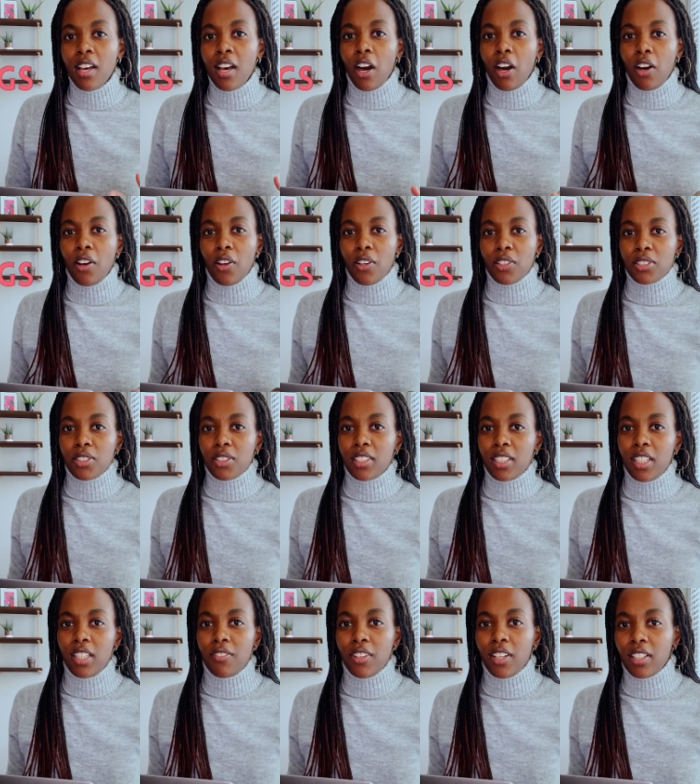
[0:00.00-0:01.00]
I'll also
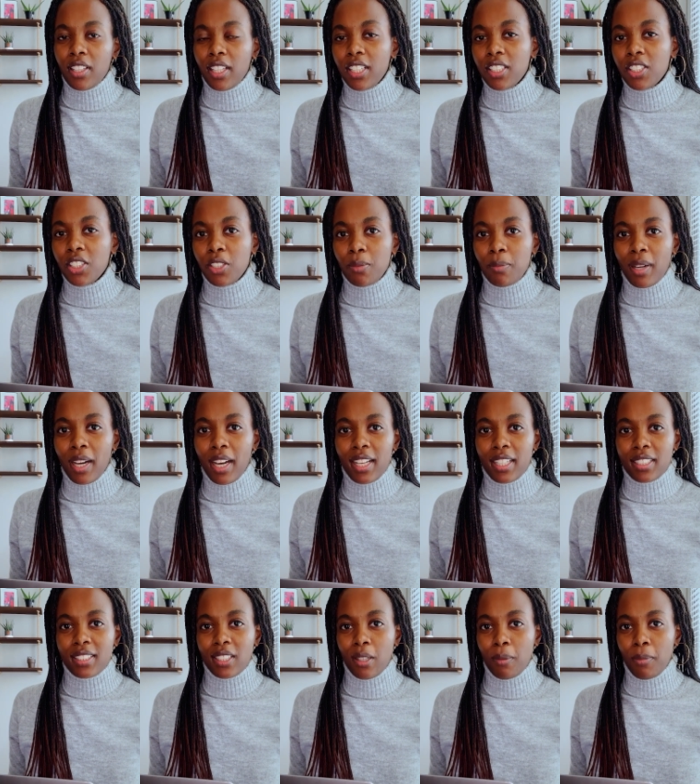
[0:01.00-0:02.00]
leave a link to my
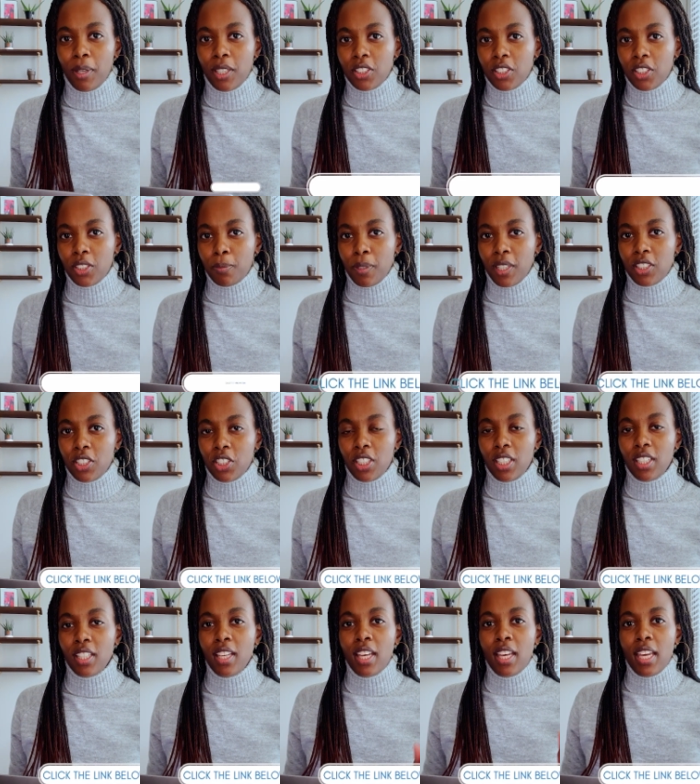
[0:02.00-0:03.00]
Excel budget
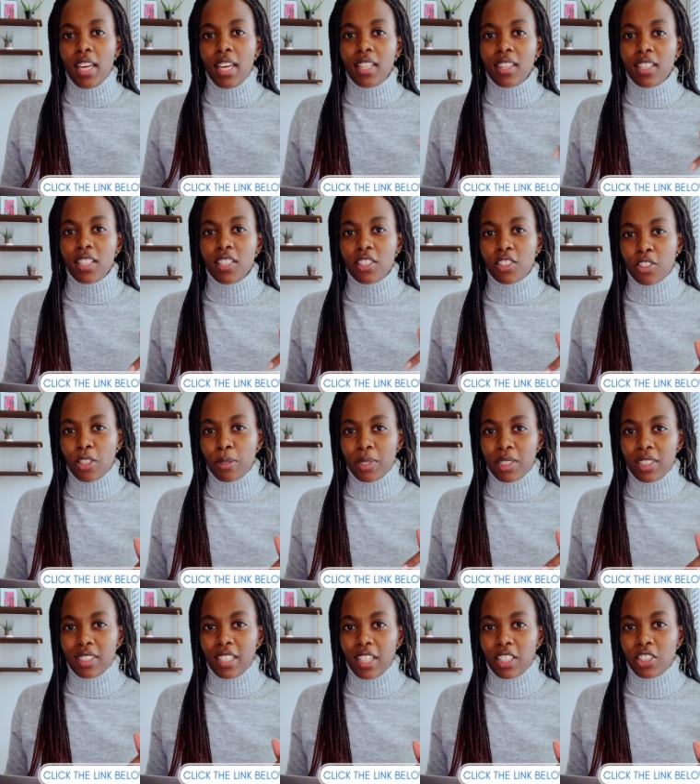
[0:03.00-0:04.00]
spreadsheet in the
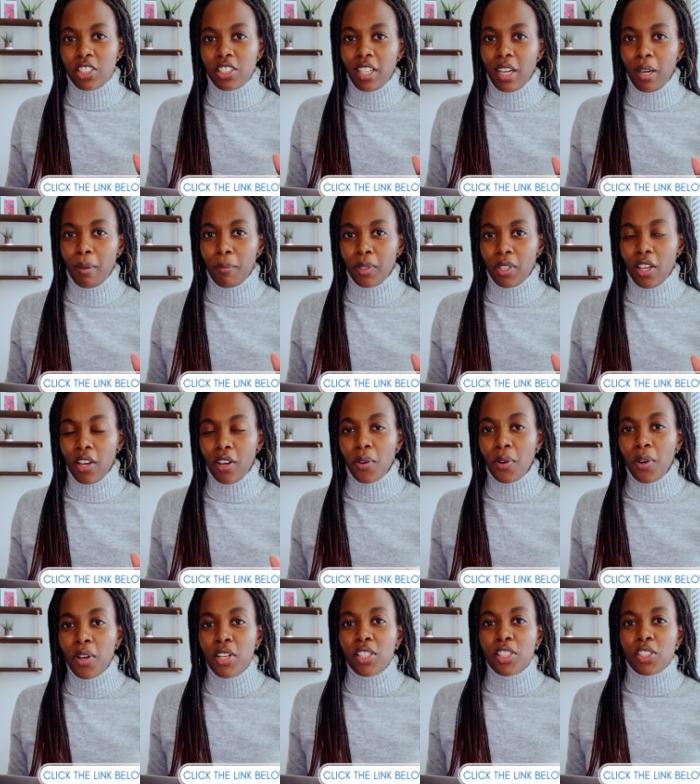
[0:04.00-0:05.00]
description section down below.
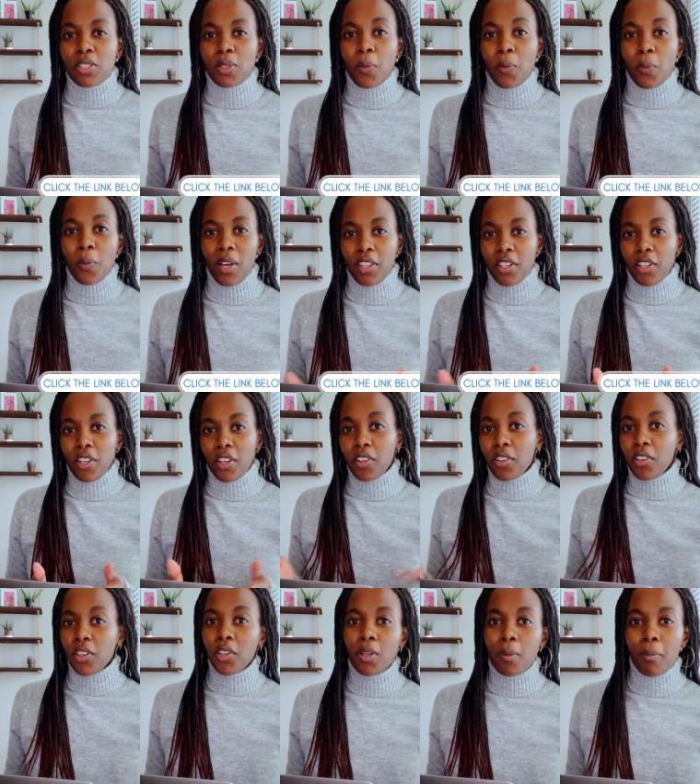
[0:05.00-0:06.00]
So whether
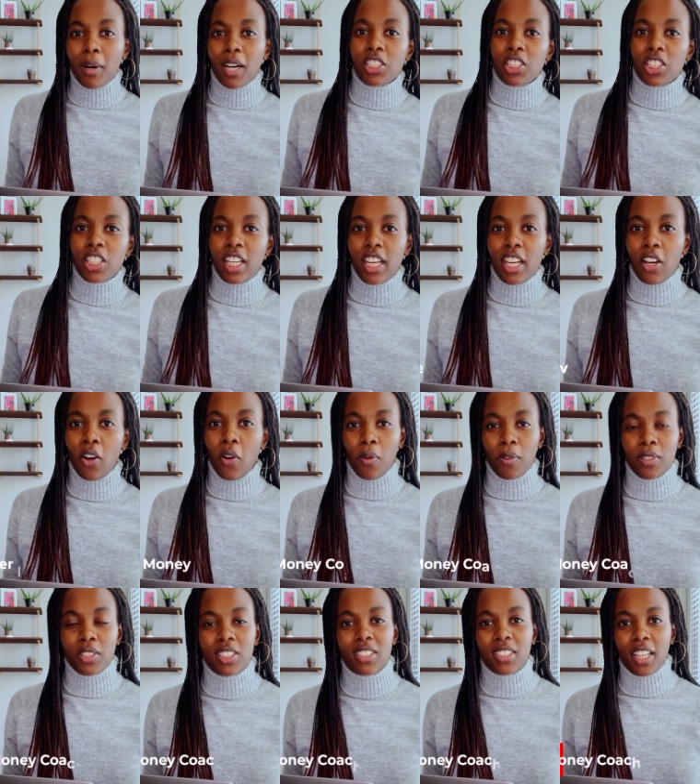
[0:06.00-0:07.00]
you're new to budgeting
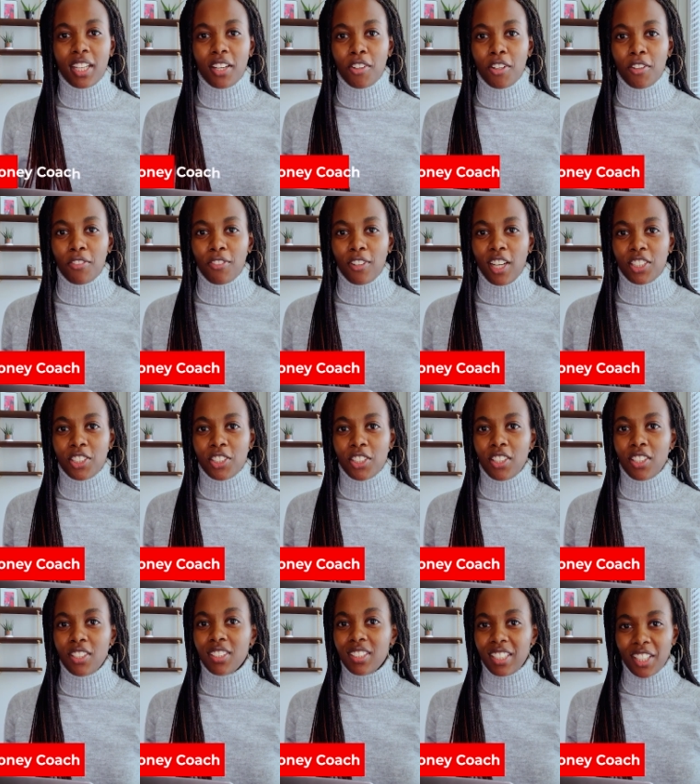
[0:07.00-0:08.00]
or just like a
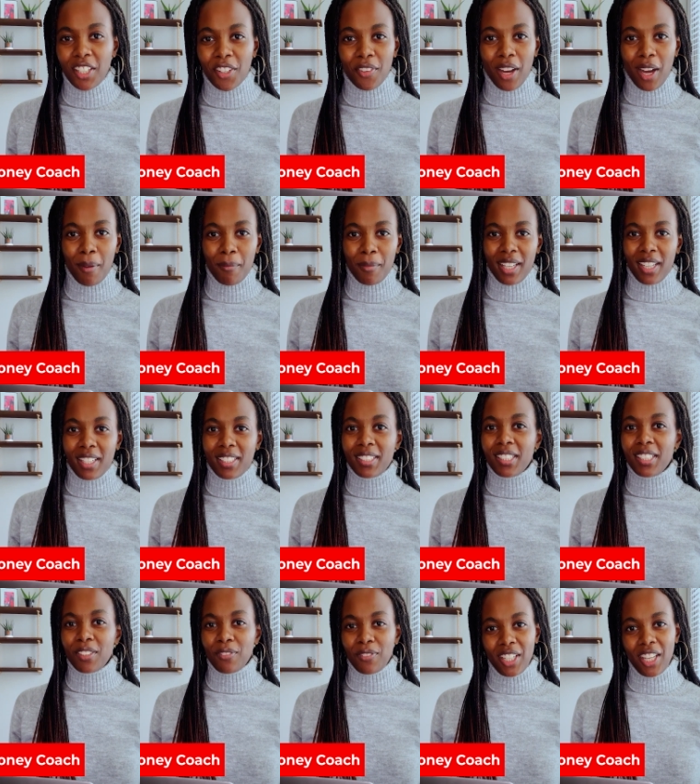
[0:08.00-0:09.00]
refresher, stick around because
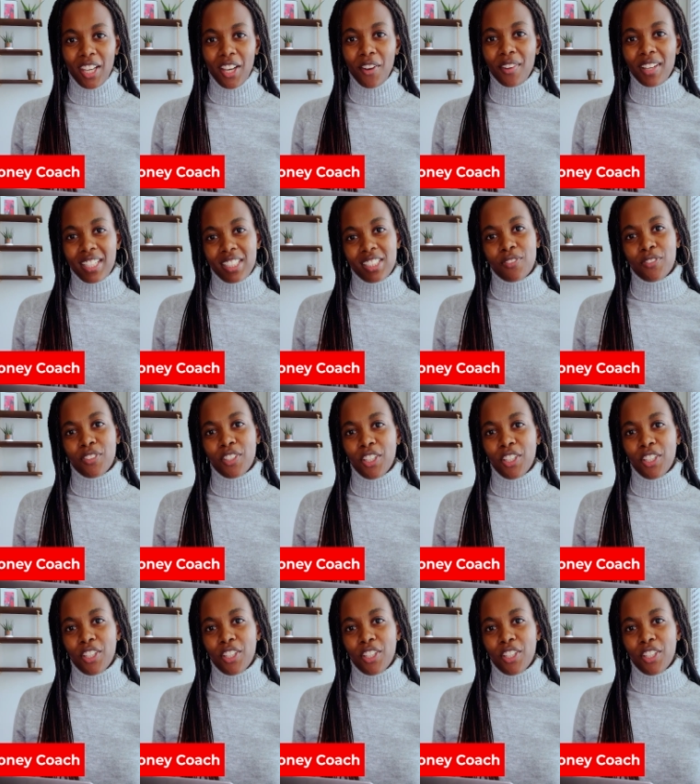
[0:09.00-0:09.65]
this video is for